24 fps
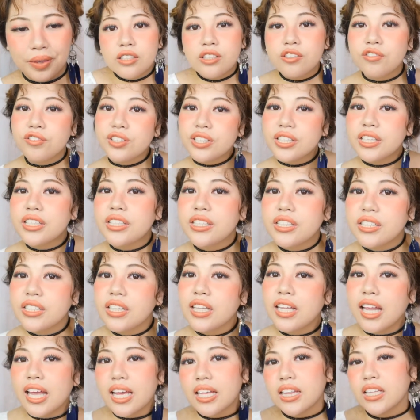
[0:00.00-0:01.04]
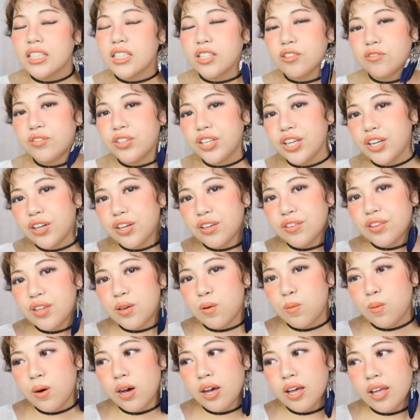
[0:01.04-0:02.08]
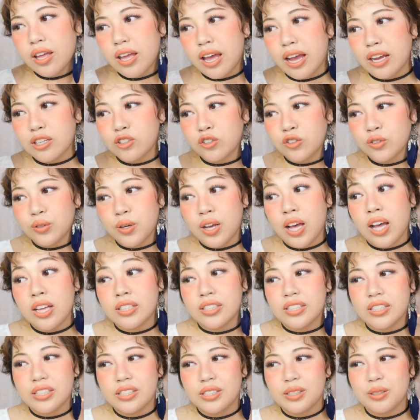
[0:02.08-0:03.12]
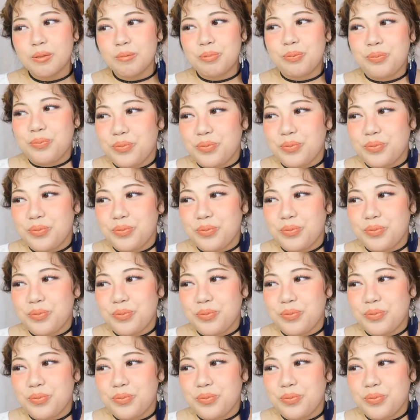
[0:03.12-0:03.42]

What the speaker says: Don't forget to like this video if you want actual content.